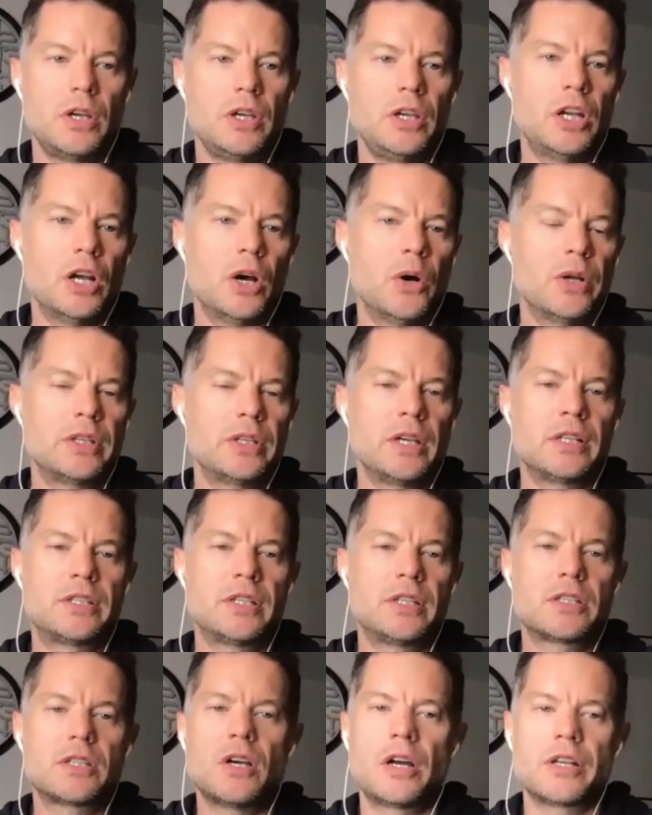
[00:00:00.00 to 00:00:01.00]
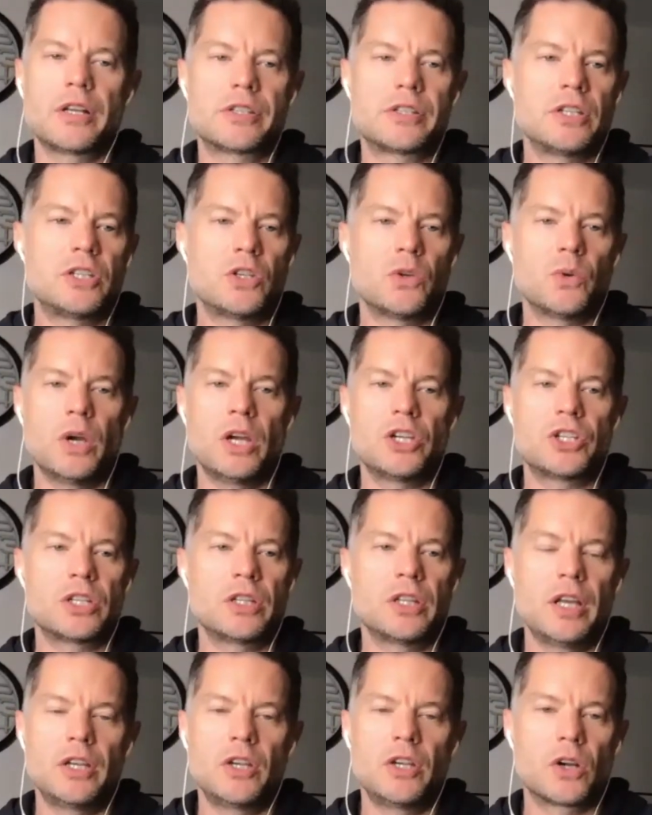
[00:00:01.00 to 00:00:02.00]
It's just not a
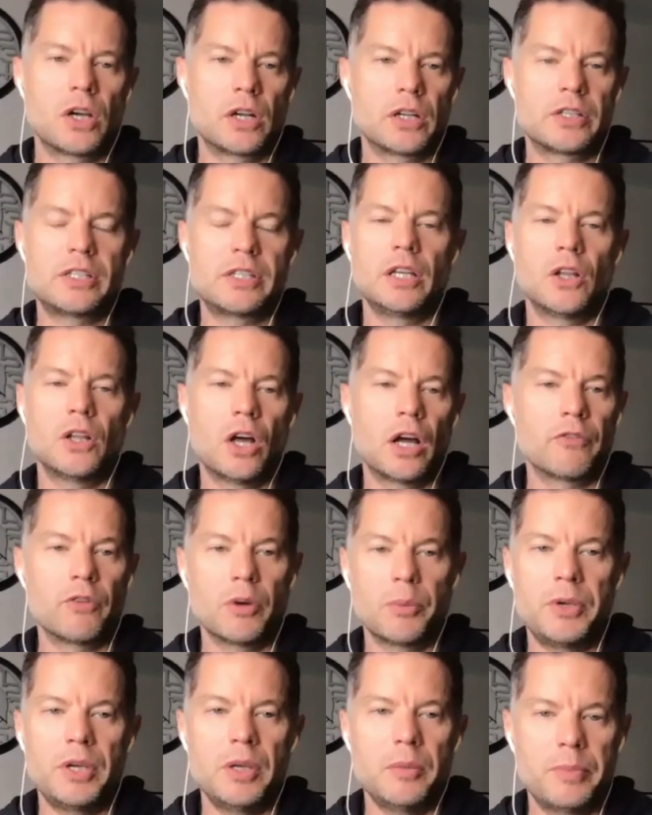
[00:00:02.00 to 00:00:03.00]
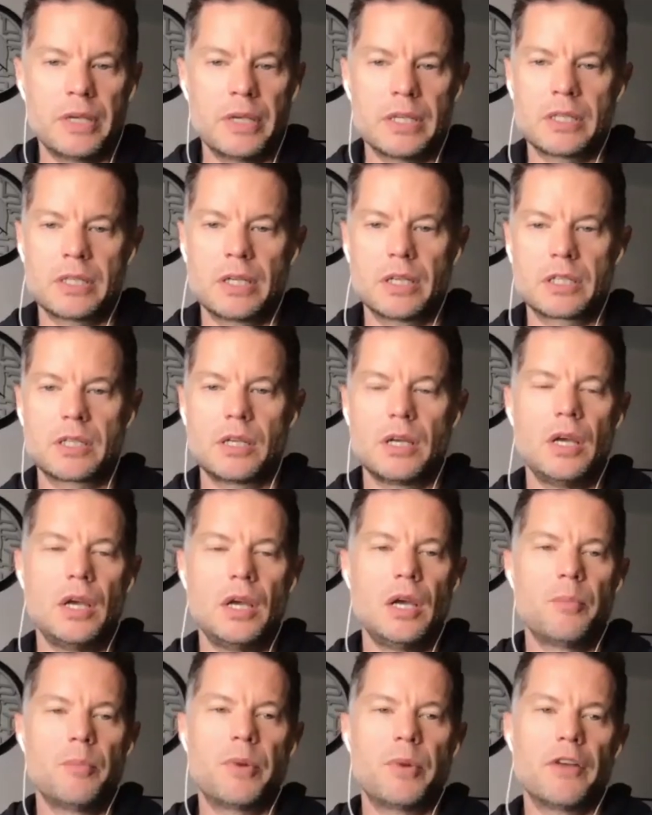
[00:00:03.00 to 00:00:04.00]
situation that you're going to see a lot of repeat business.
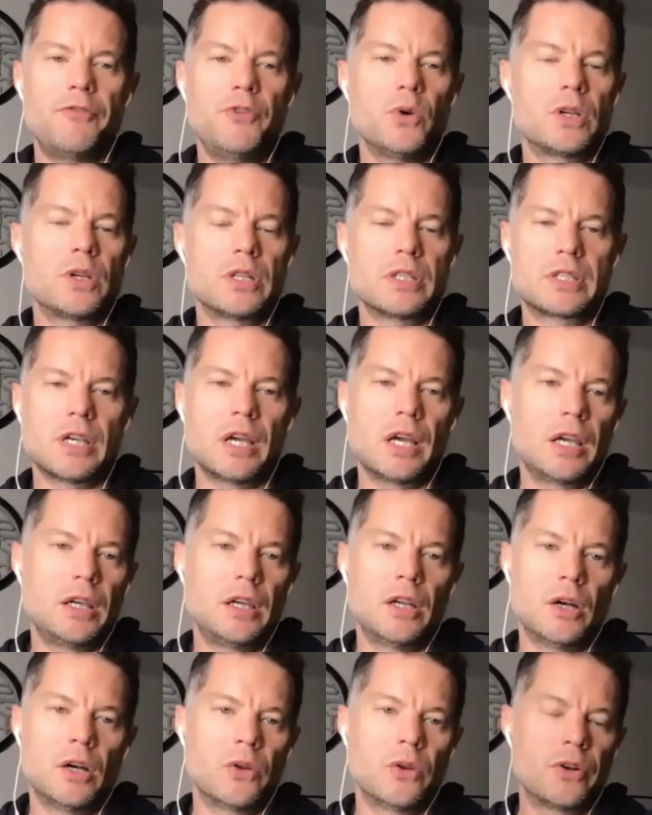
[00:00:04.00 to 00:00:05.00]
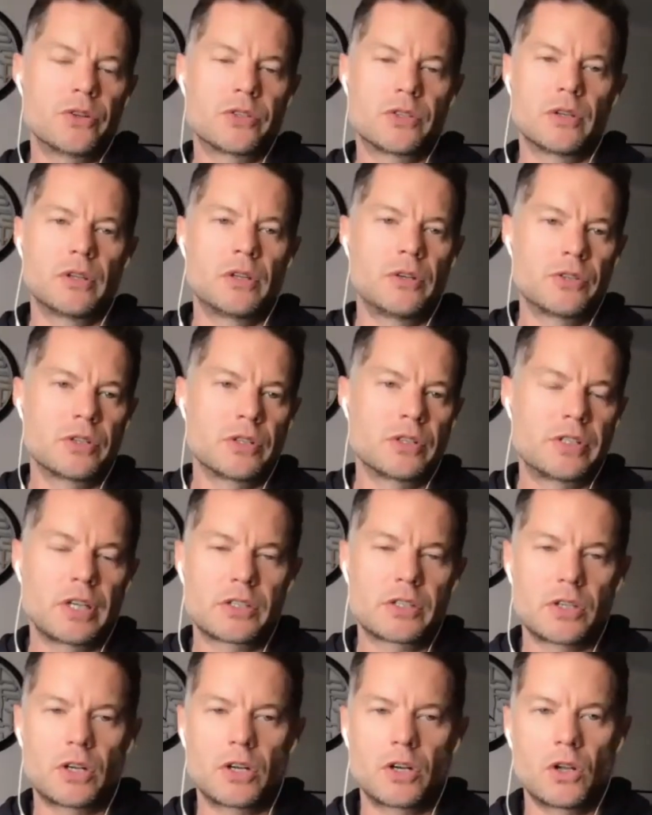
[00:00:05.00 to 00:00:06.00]
But if you can say, there's a
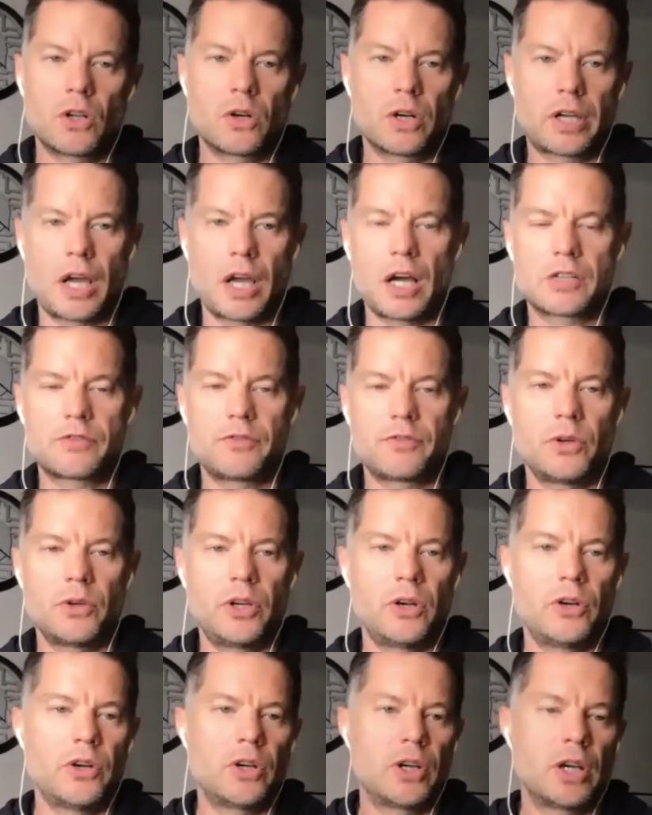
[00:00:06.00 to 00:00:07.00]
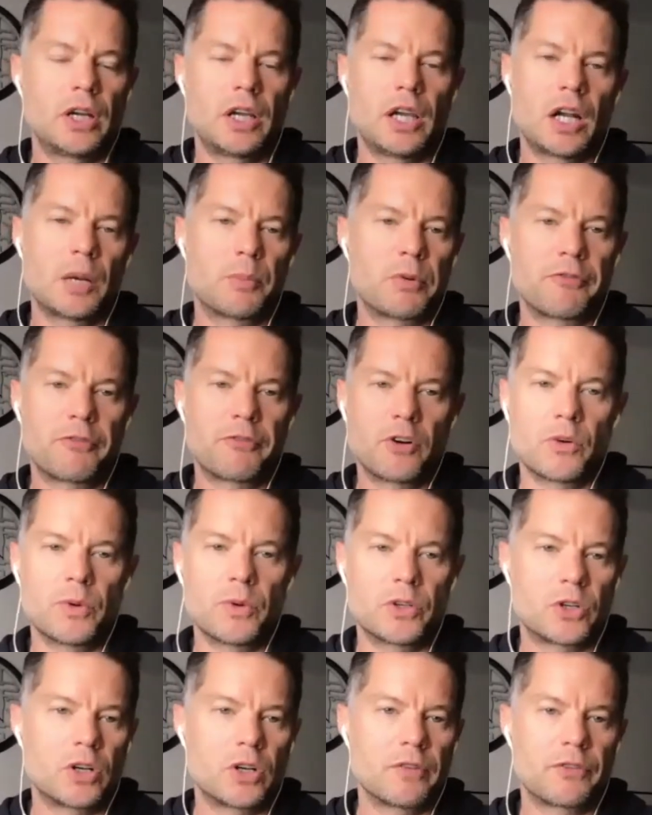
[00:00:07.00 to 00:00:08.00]
$600 cash flow here, you're going to get a preferred
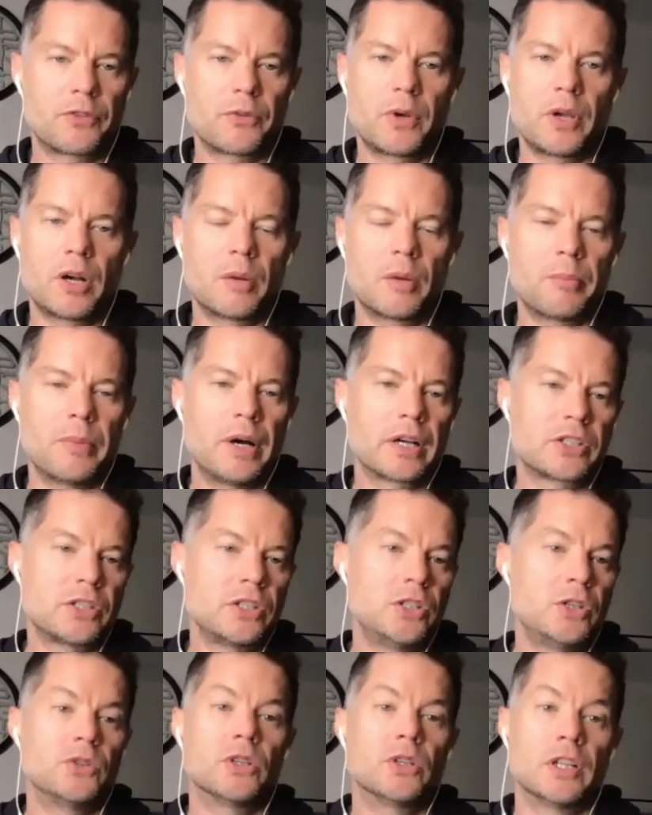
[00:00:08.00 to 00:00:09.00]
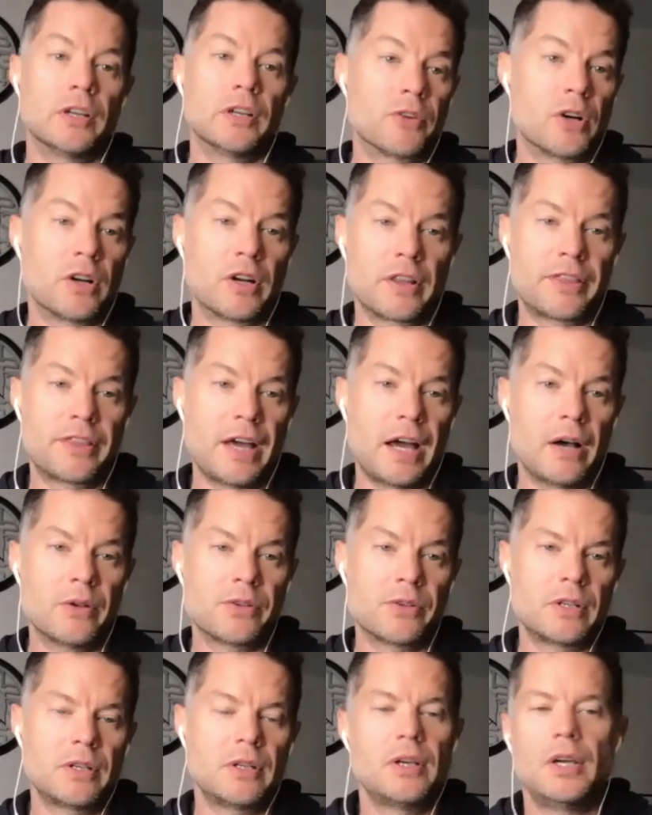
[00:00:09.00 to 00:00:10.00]
return of $300 and you deliver on
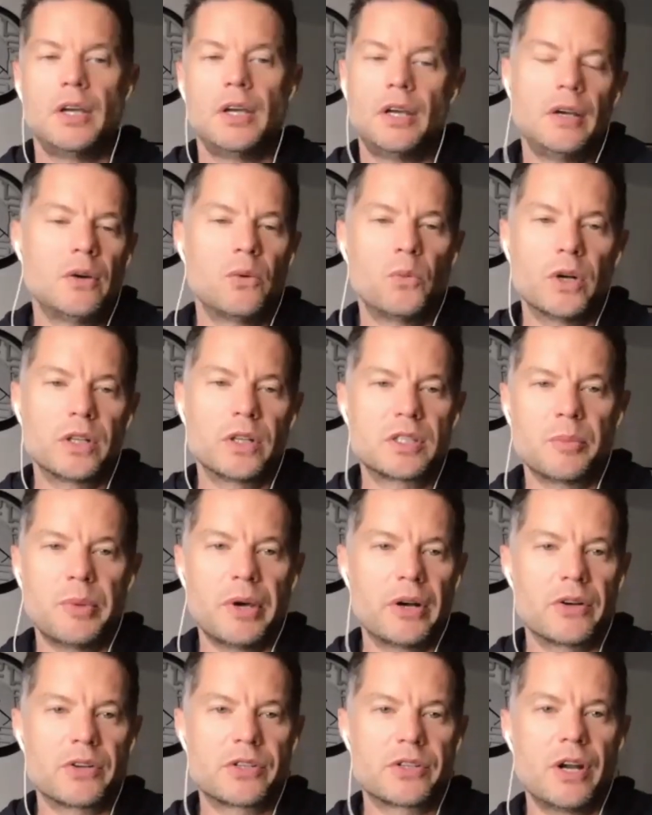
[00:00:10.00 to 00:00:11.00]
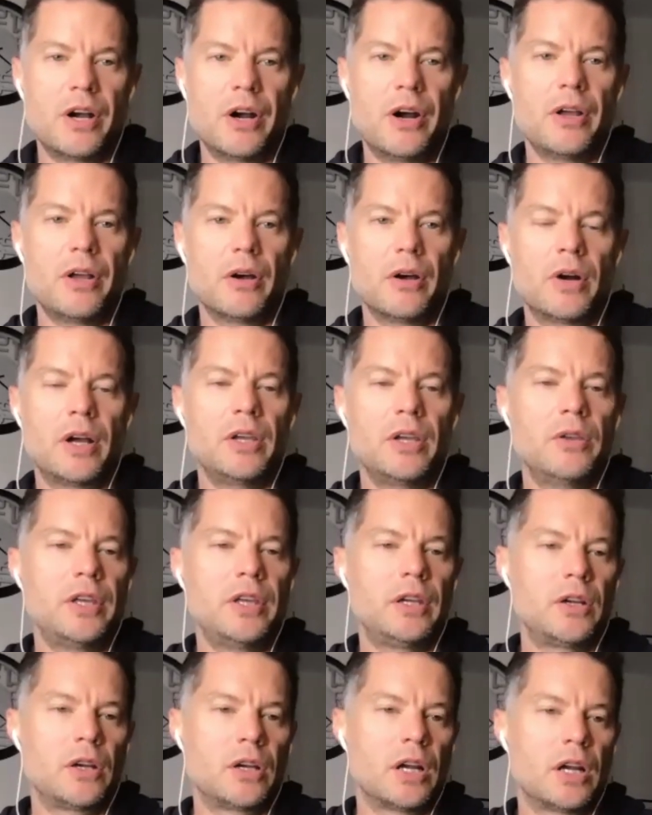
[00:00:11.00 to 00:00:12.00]
$1,000, what's a better scenario, right? You
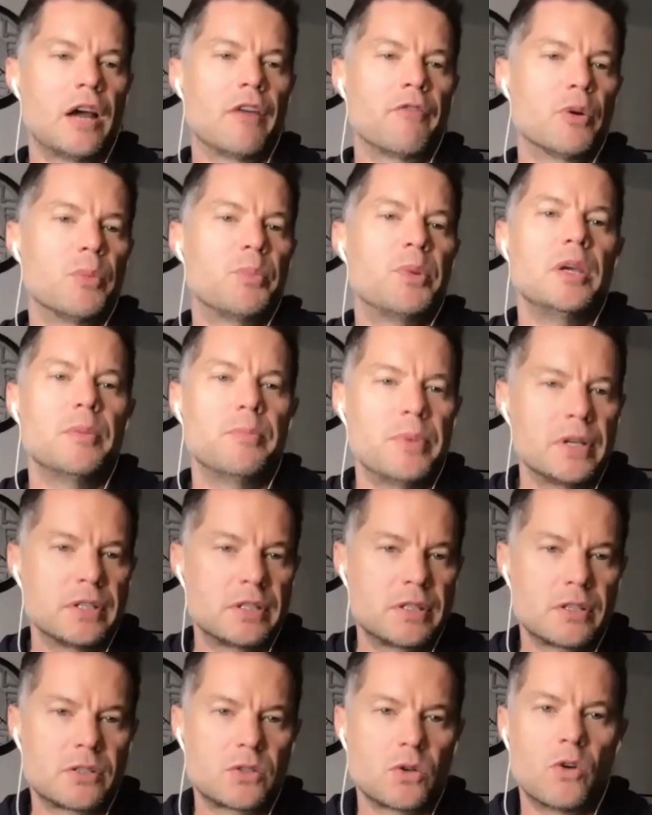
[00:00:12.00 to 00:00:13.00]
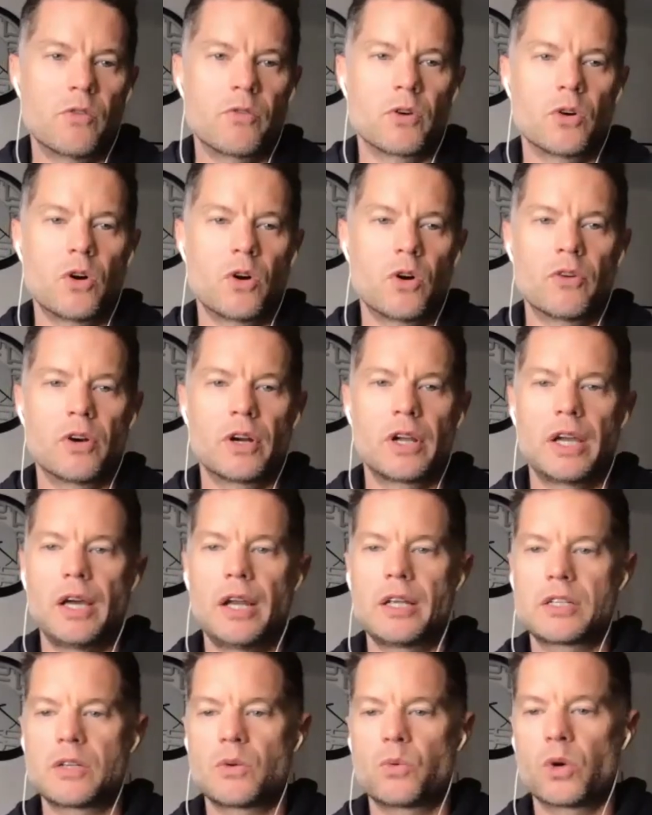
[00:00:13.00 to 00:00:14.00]
think you're going to have repeat business over and over
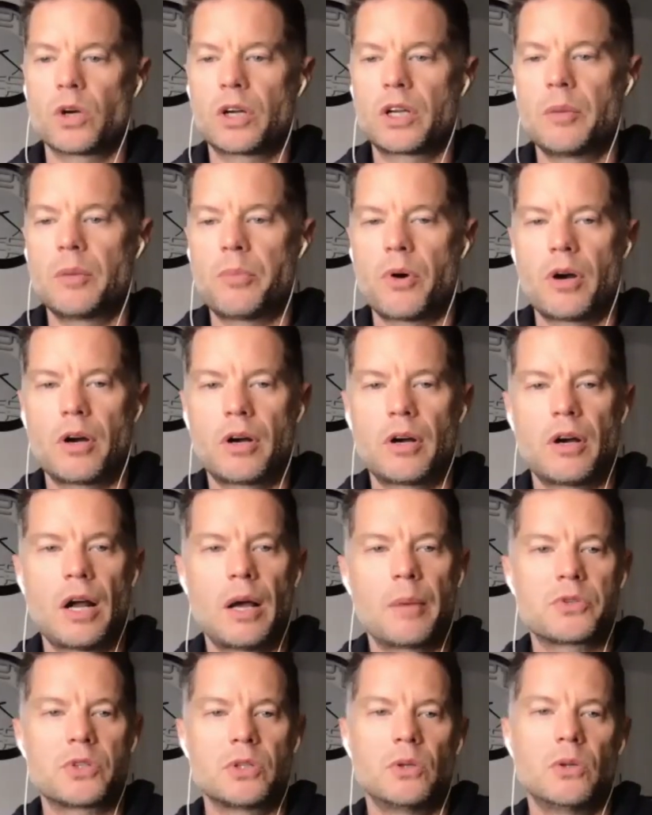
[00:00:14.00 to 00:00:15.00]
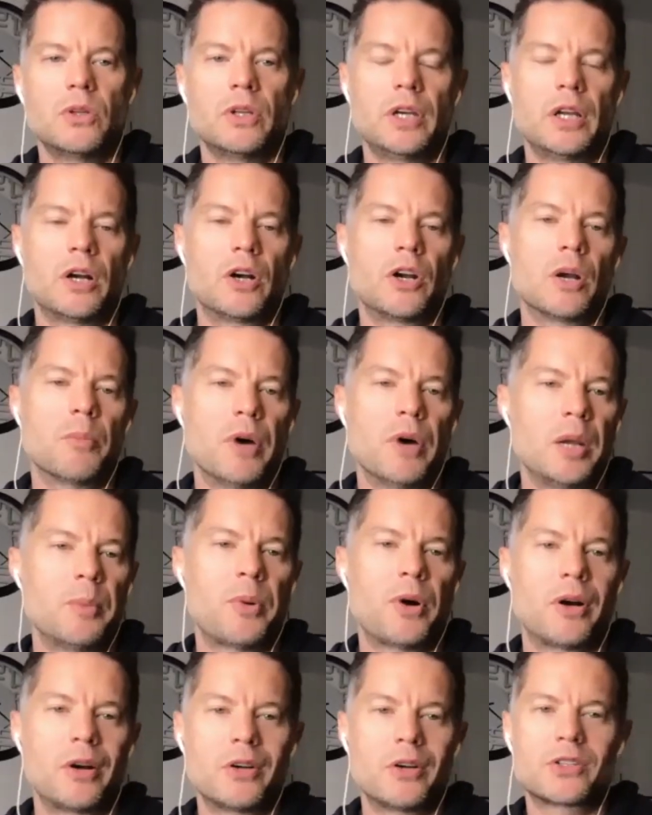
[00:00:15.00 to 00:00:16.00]
again as a working partner? Absolutely. And are your money
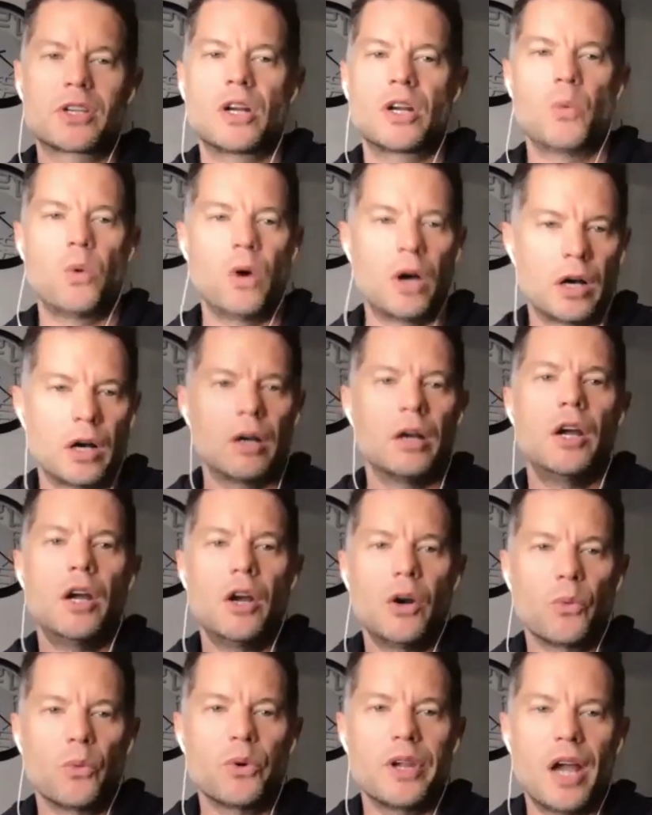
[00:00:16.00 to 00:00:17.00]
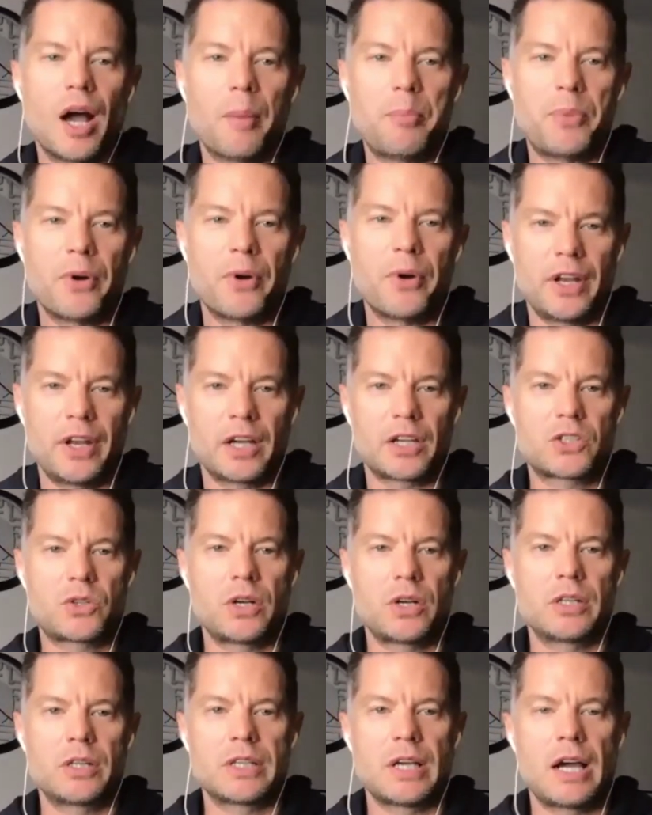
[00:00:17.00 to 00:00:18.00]
partners going to want to re-up on the next
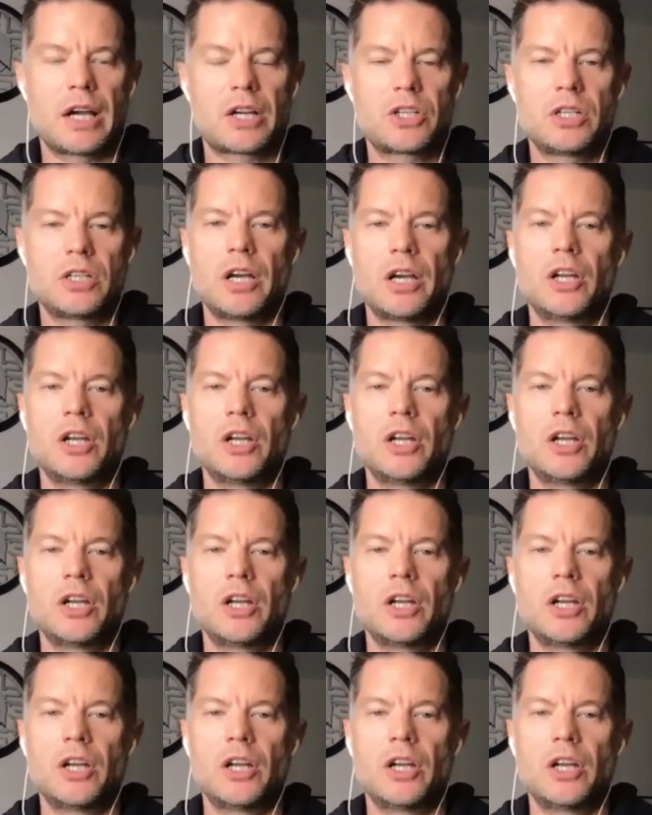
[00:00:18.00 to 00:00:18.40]
transaction?